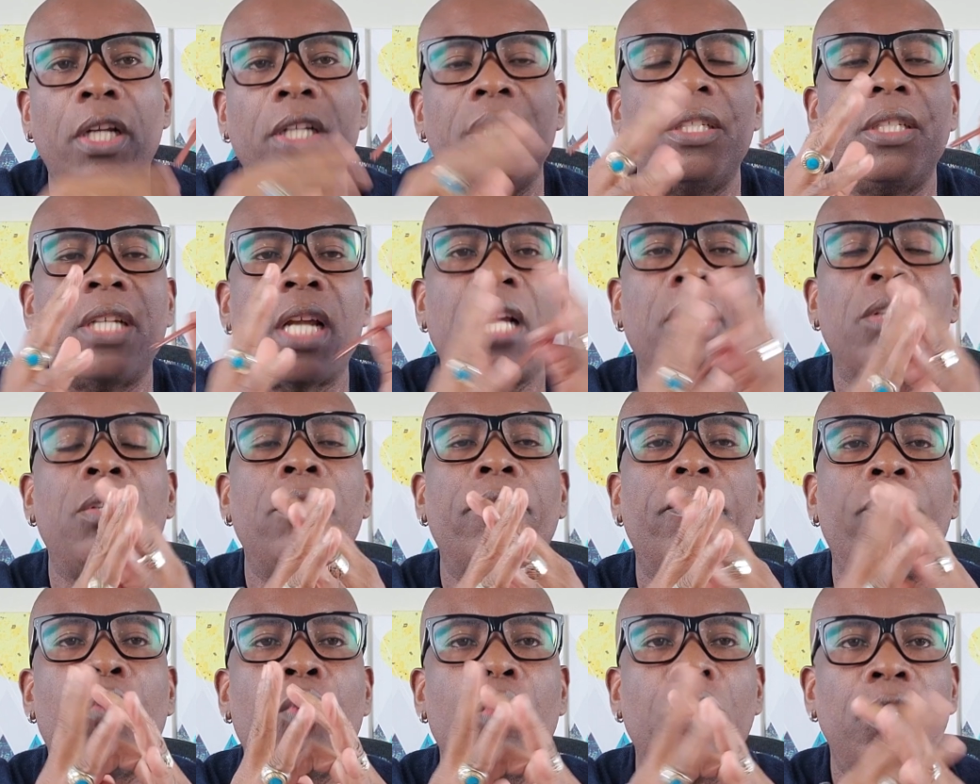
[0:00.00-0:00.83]
And thank
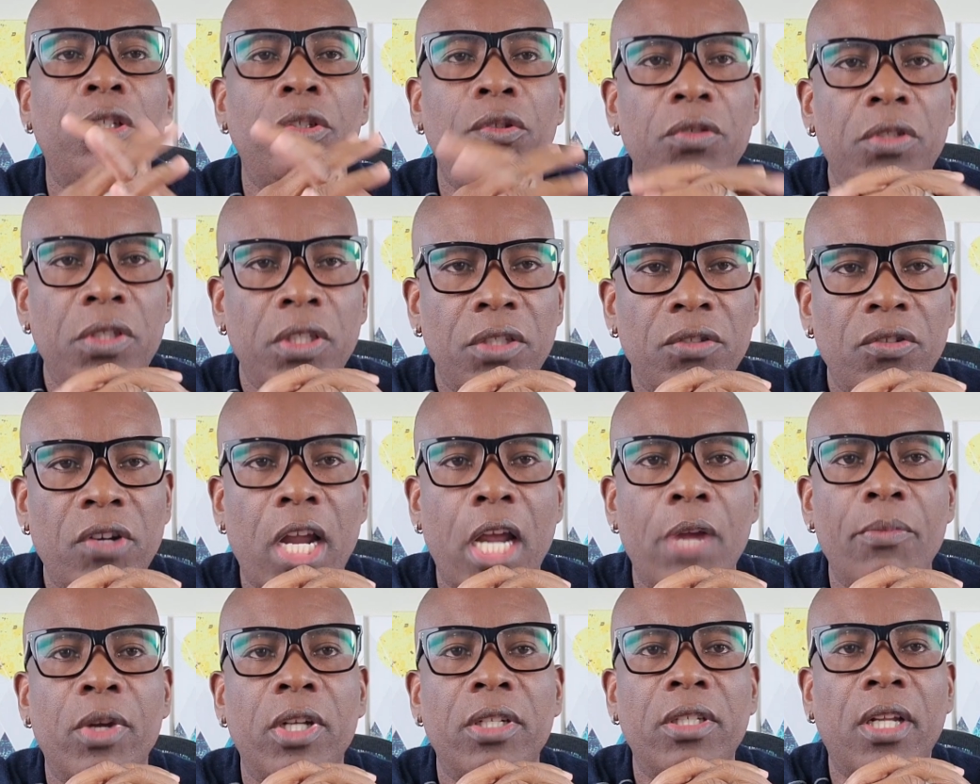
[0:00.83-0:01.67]
you for all the new
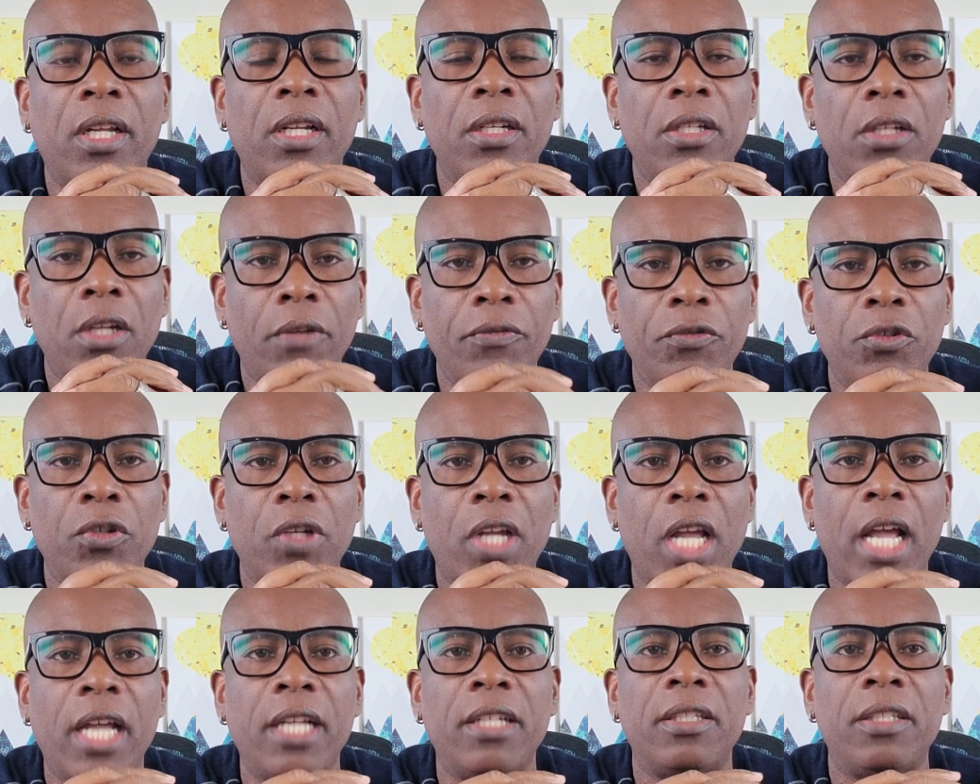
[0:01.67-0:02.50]
subscribers. I love you
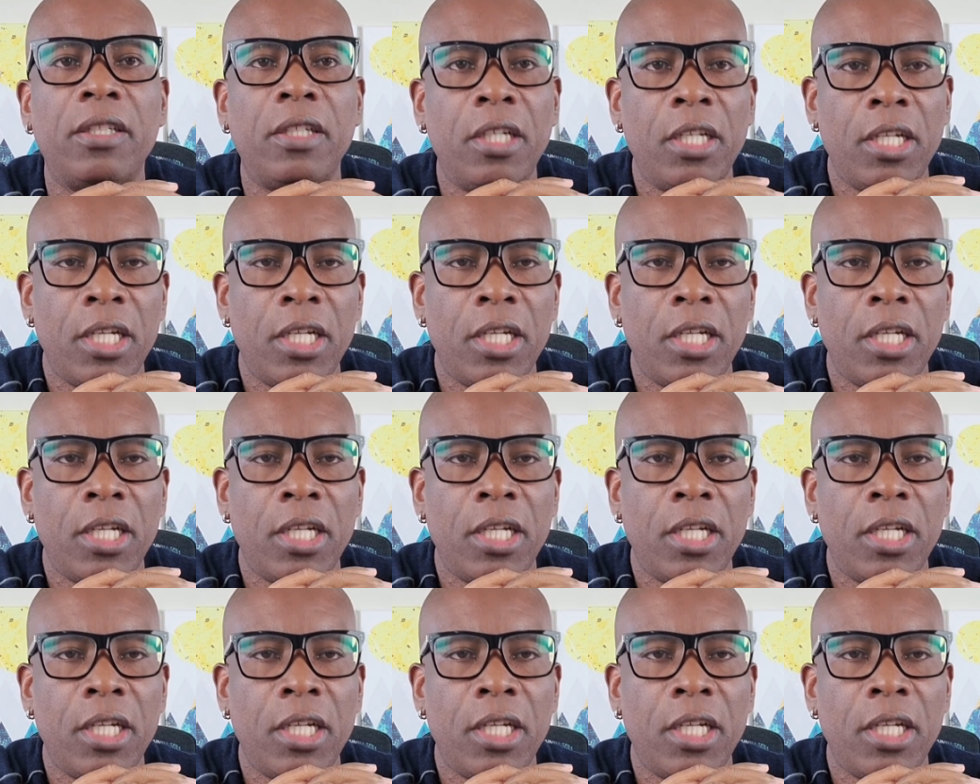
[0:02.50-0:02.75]
guys.